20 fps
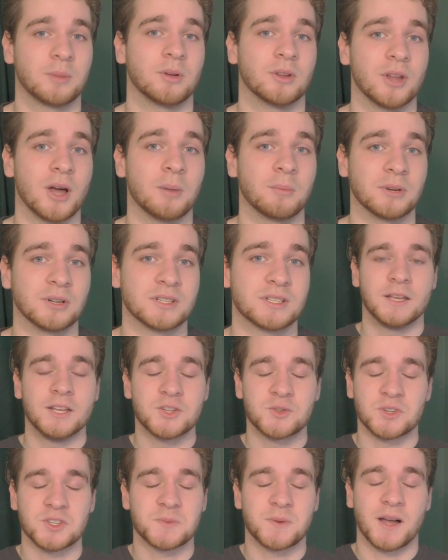numbers.
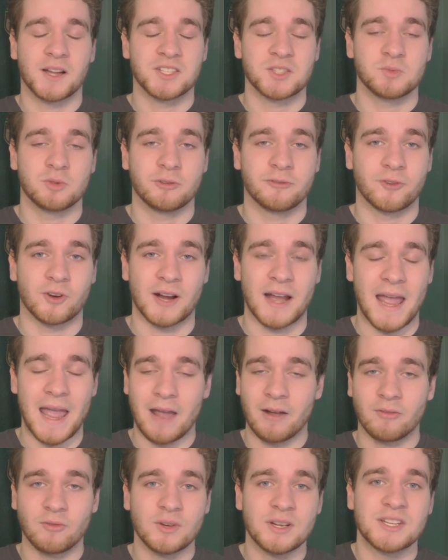He's responsible for
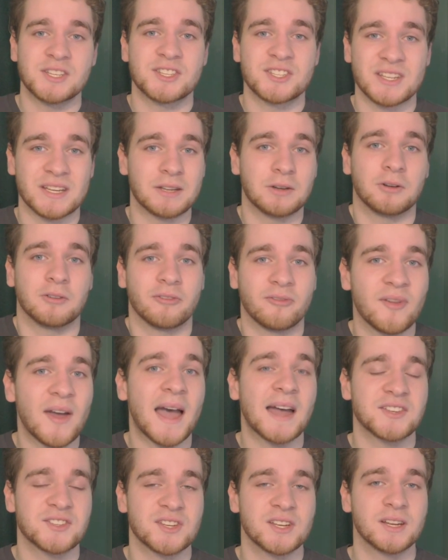every single
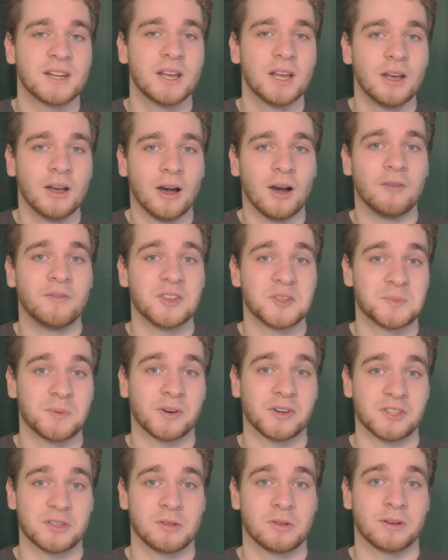facet of this
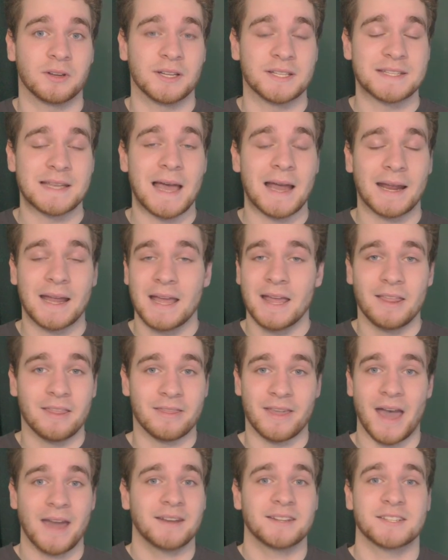Barcelona attack.
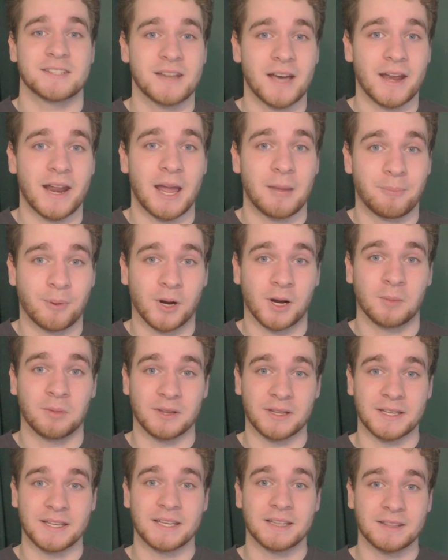That is not
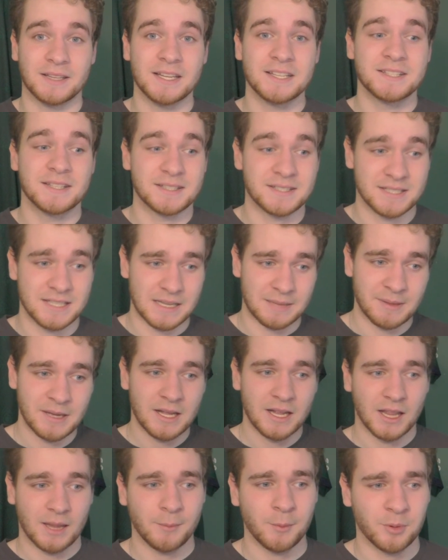hyperbole. He leads the team.
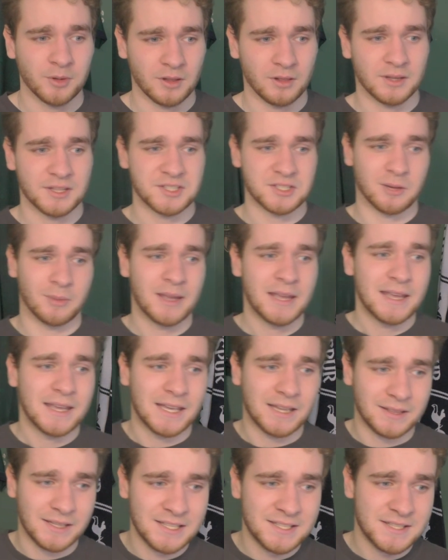Let me put the list up.
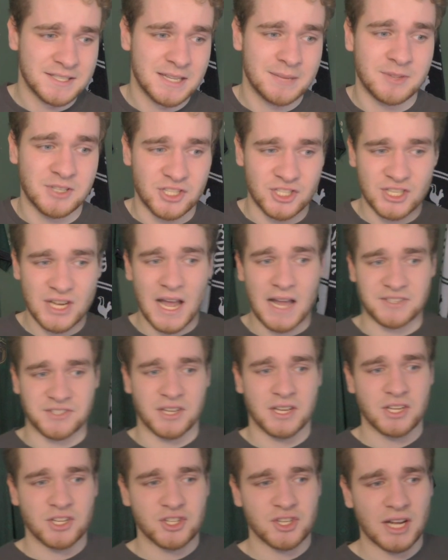He leads the team in shots
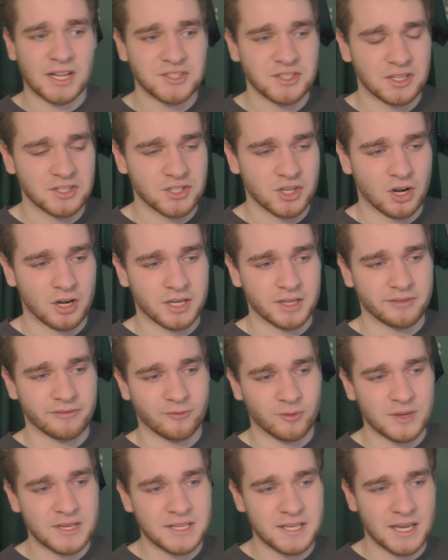on target,
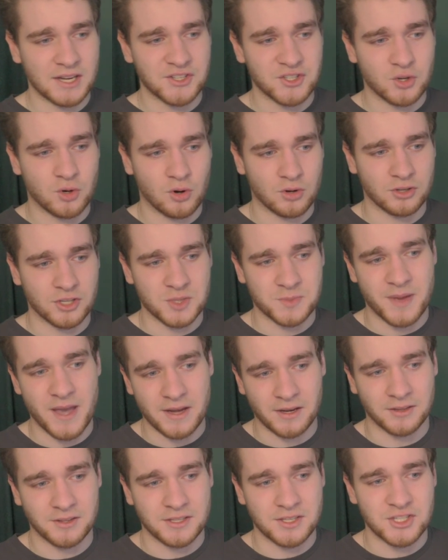free kicks, corners,
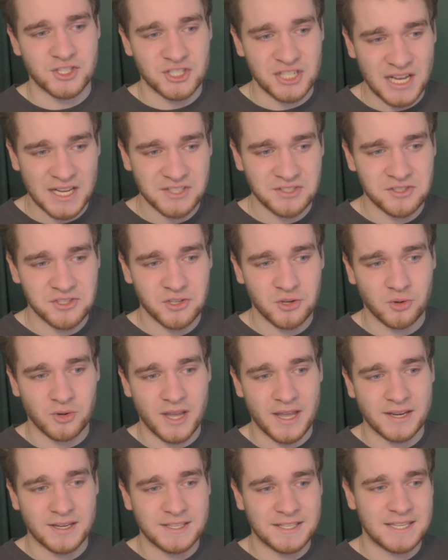penalties, chances
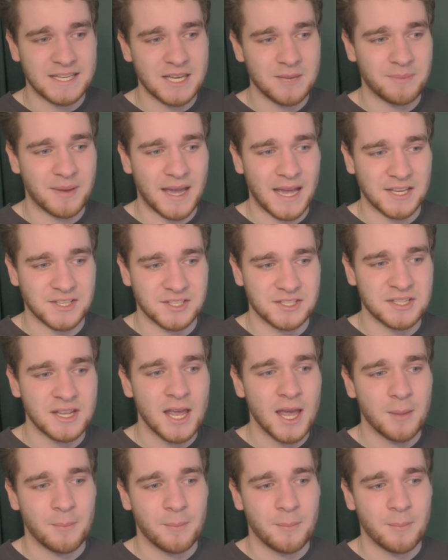created, key passes